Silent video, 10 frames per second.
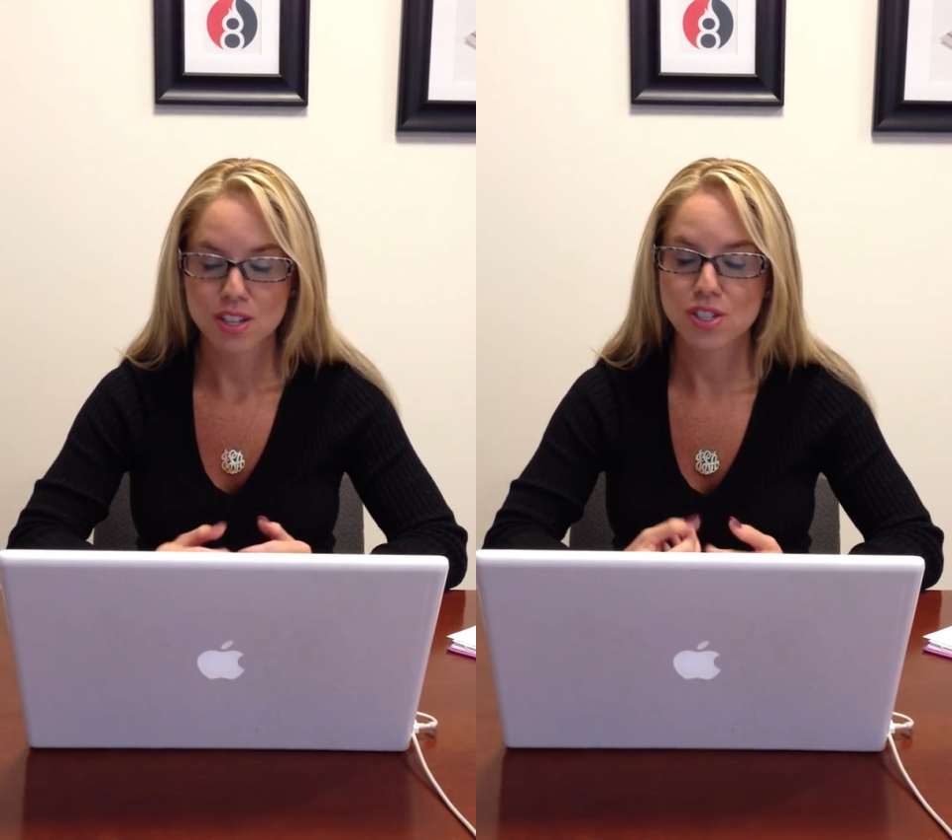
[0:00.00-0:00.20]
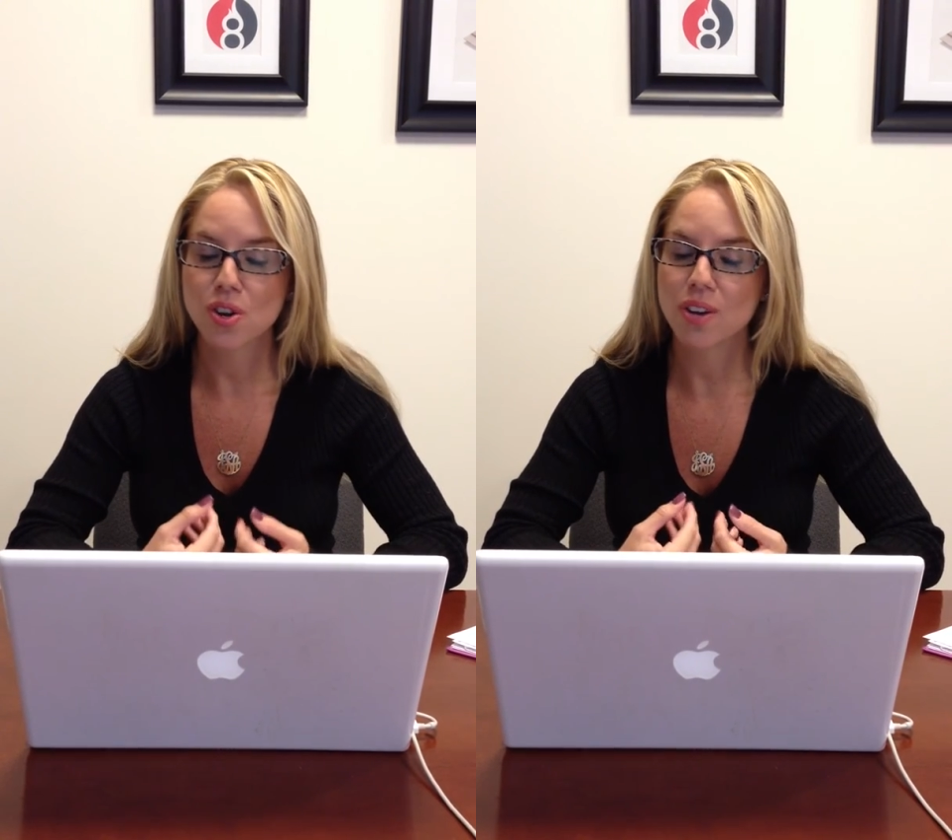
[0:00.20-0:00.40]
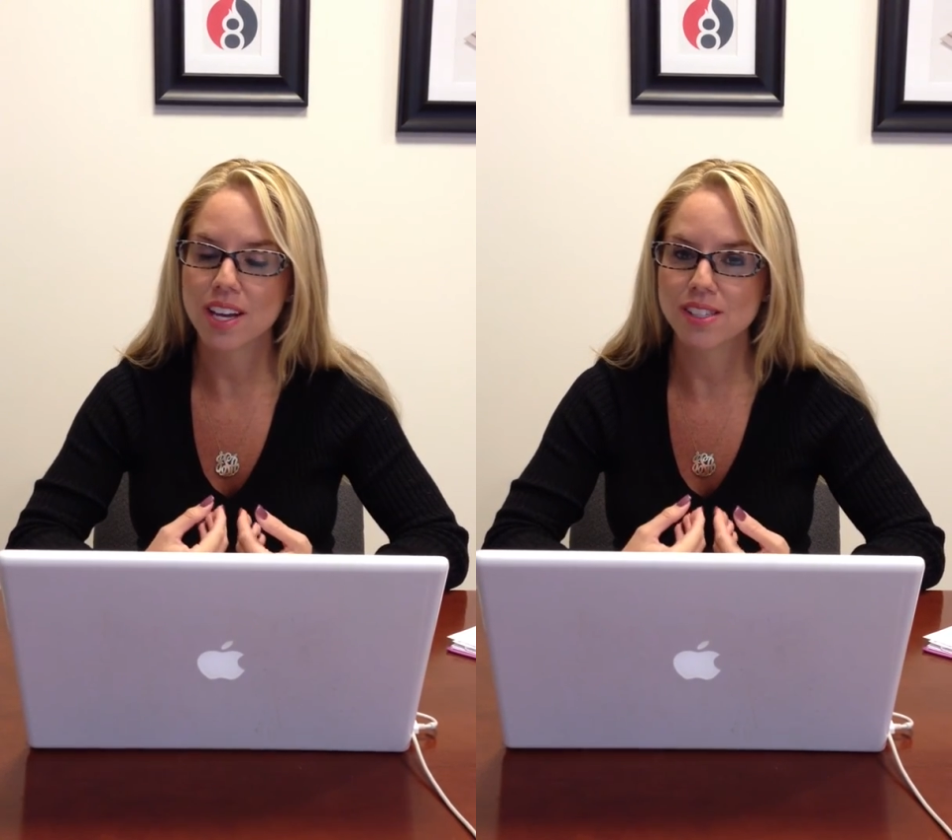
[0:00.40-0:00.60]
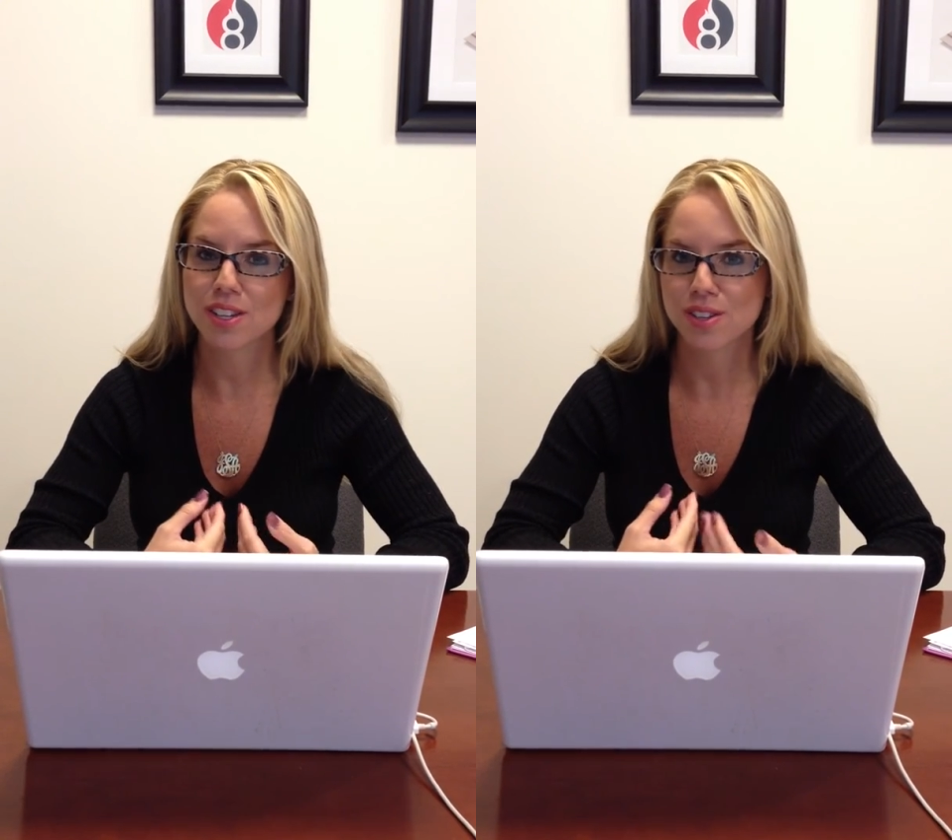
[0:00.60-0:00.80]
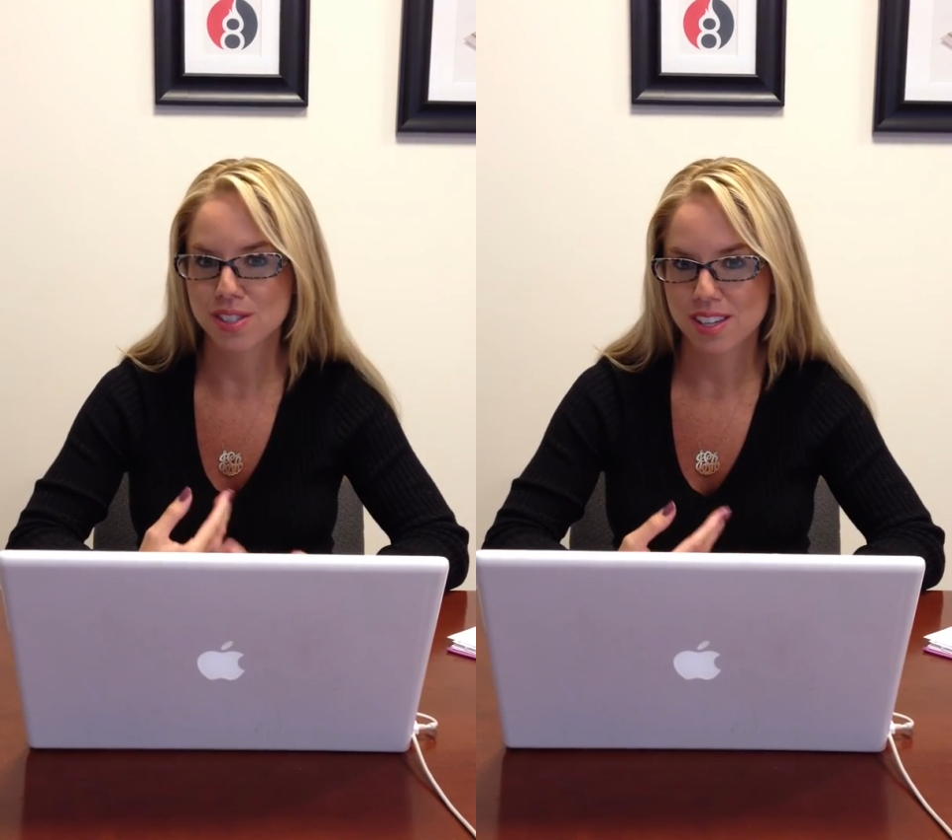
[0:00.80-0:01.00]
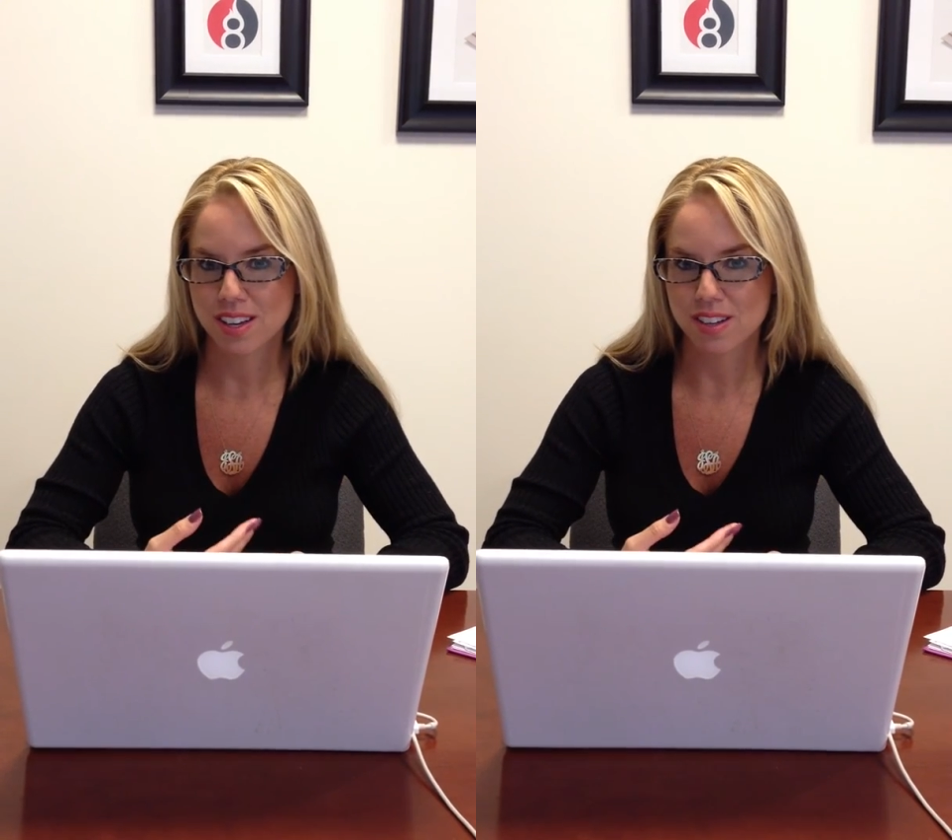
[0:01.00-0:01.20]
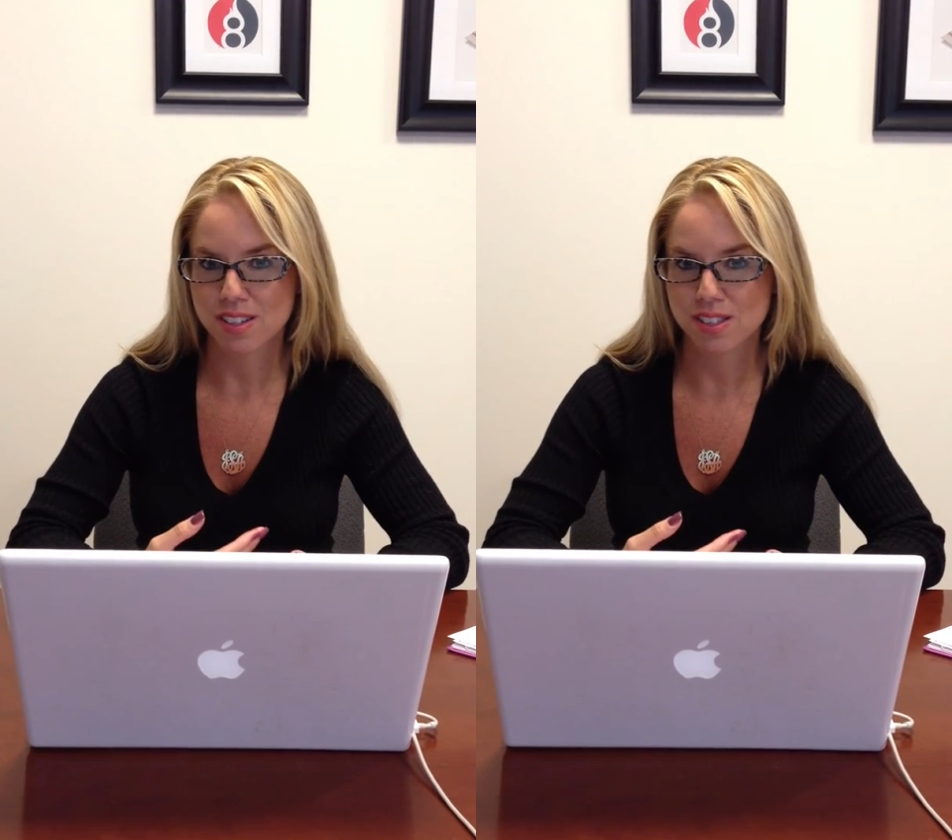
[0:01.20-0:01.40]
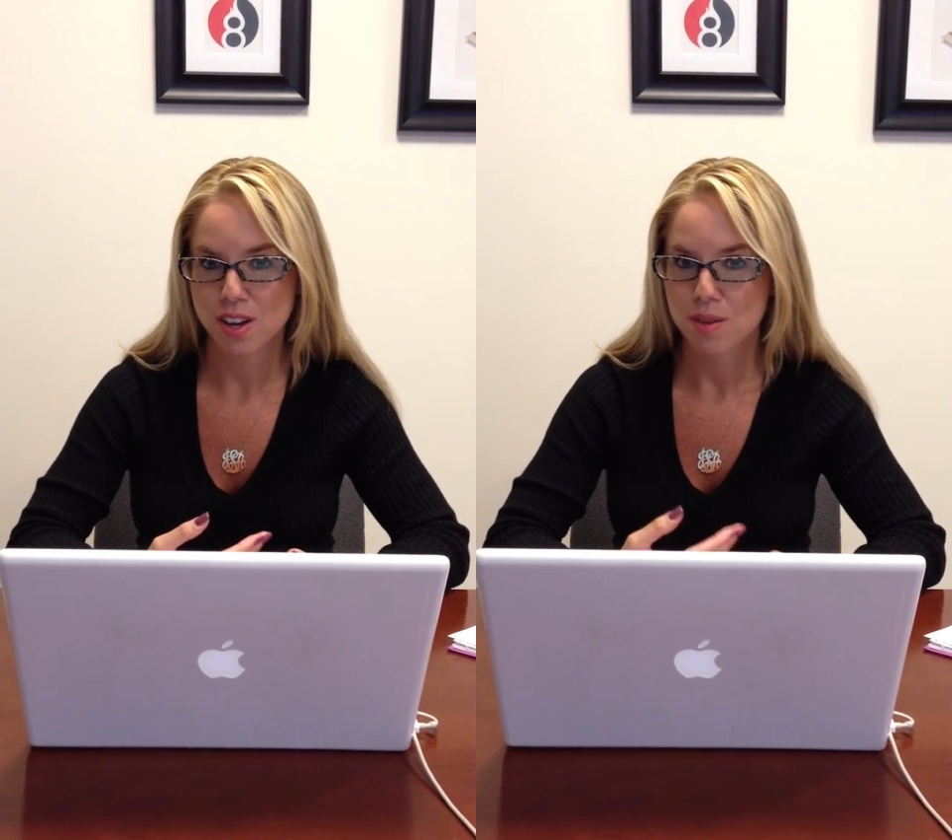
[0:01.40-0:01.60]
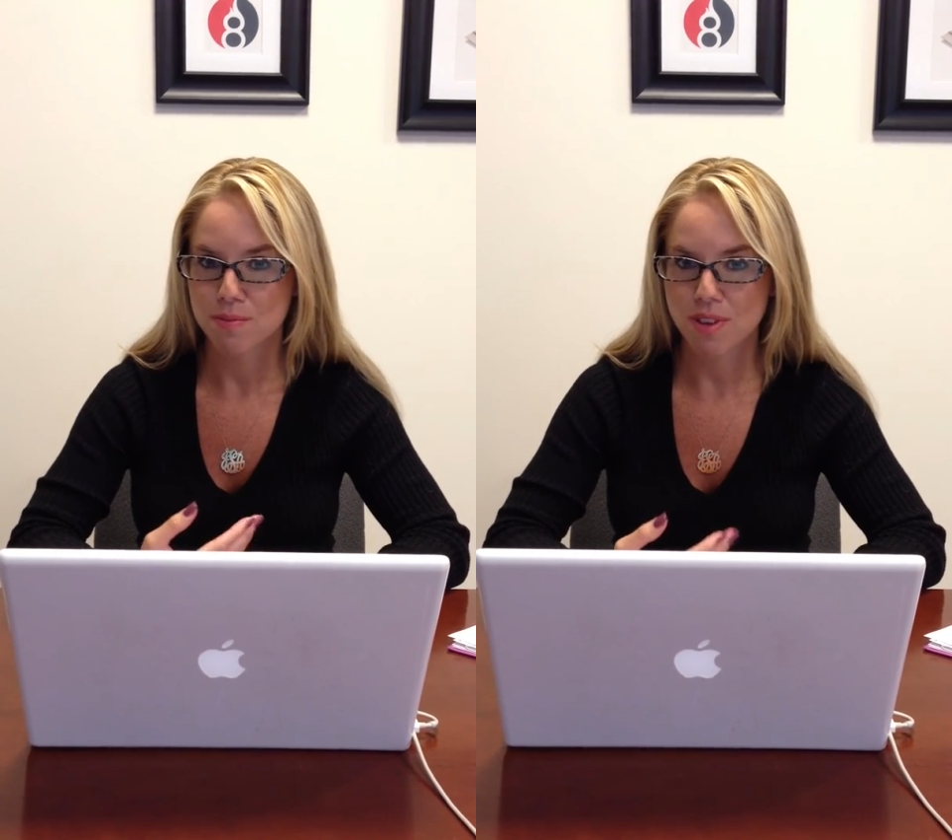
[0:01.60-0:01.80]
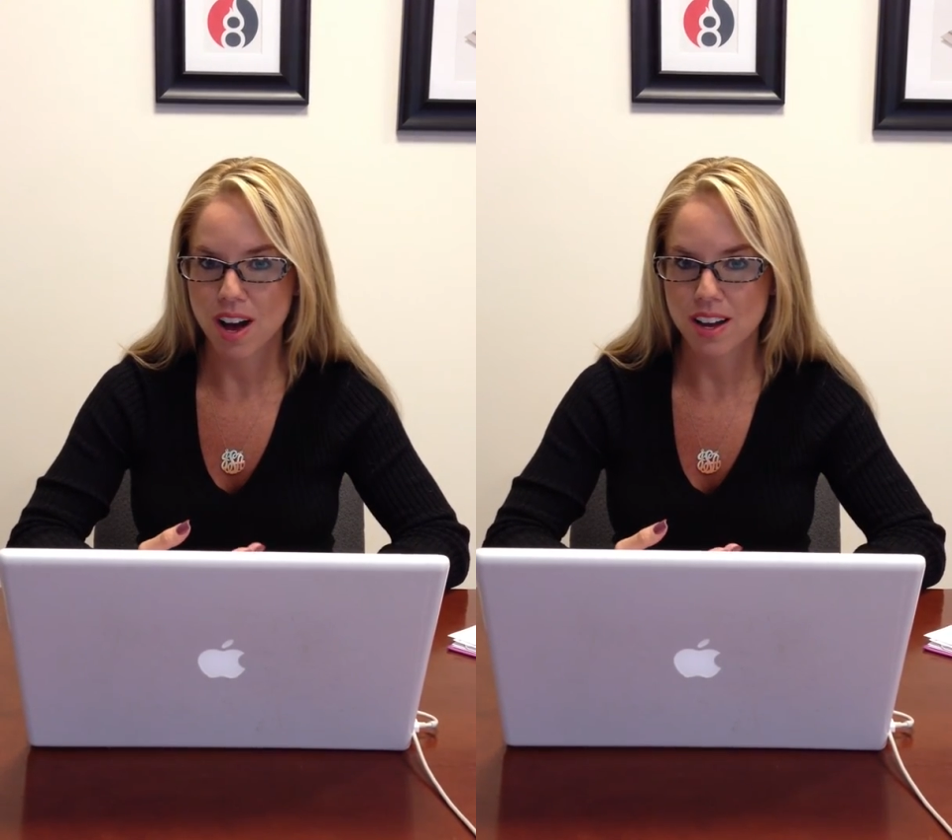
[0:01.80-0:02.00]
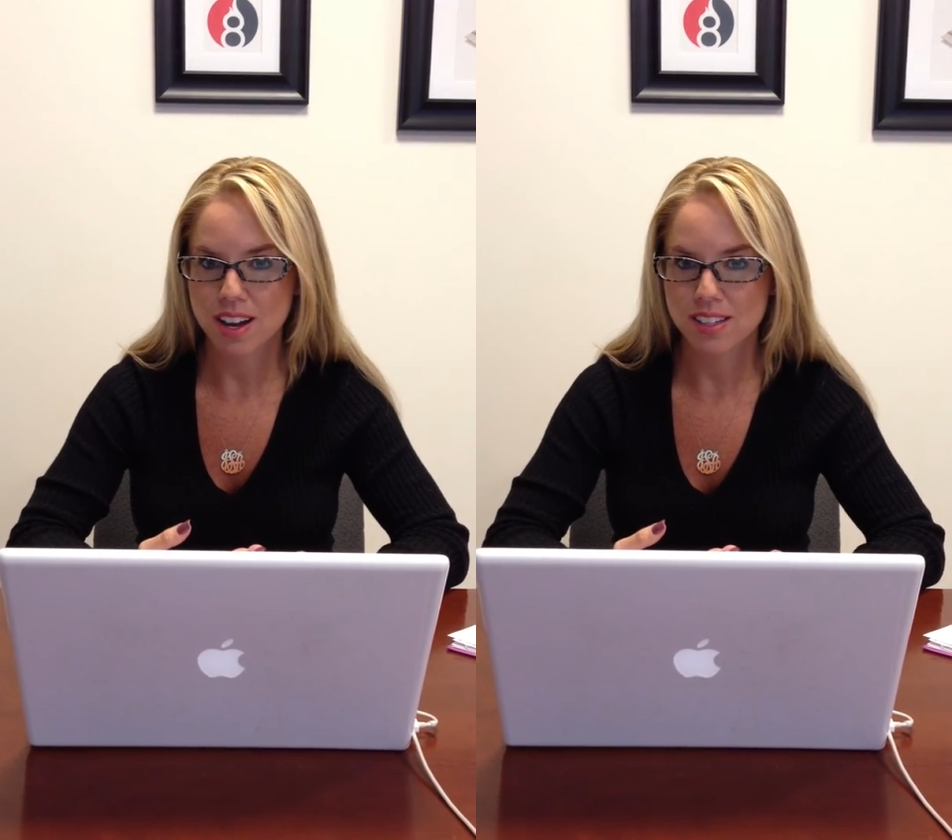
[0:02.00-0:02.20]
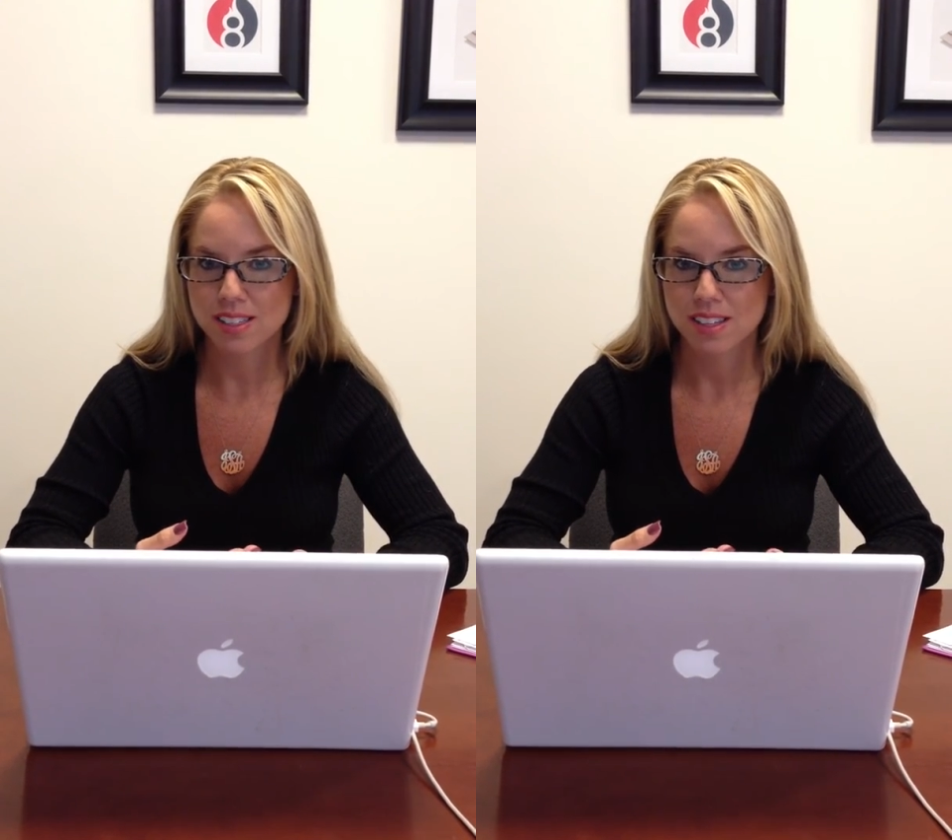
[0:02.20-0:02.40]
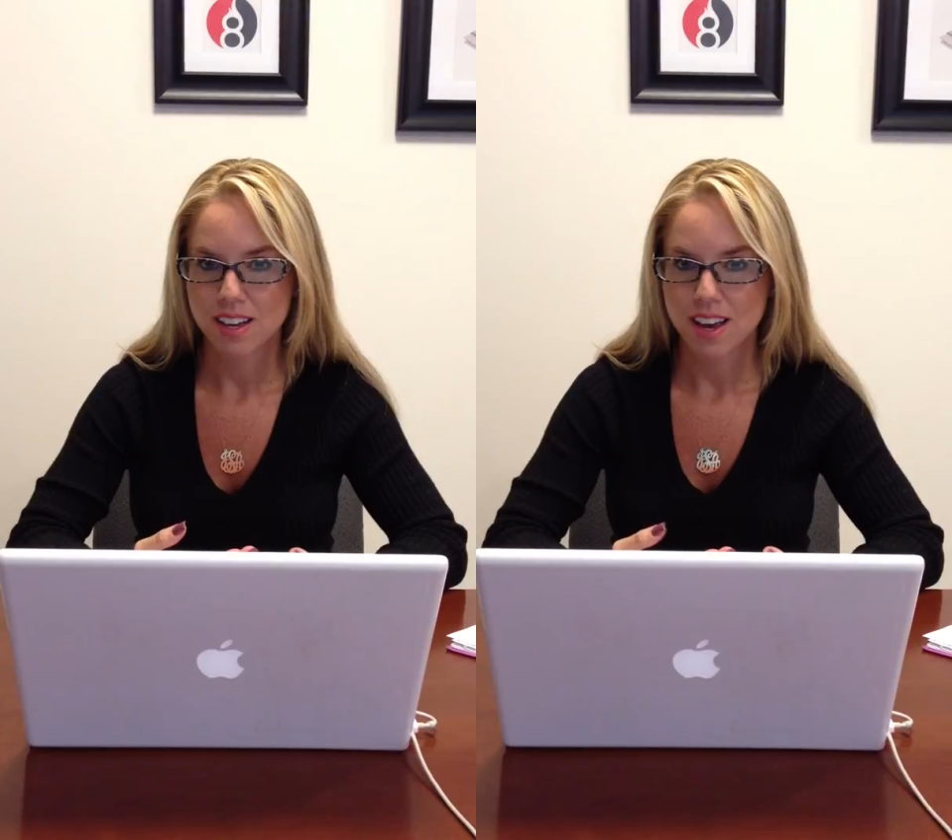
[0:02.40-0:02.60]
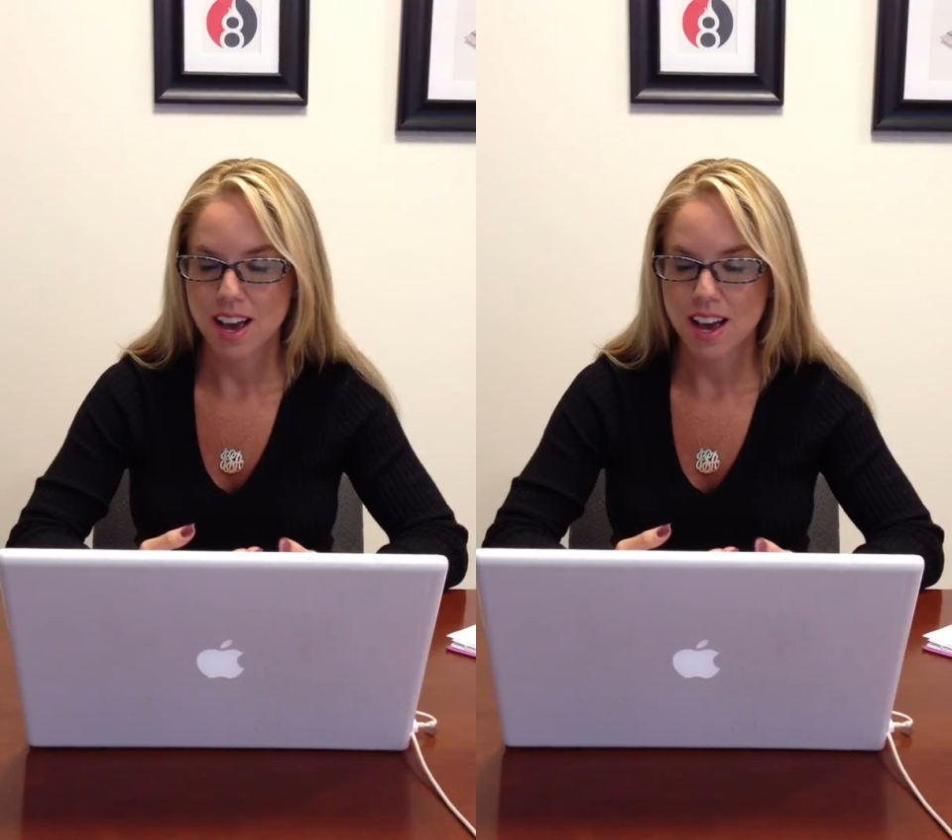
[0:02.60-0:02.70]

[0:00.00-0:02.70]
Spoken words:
showcasing your skills, products,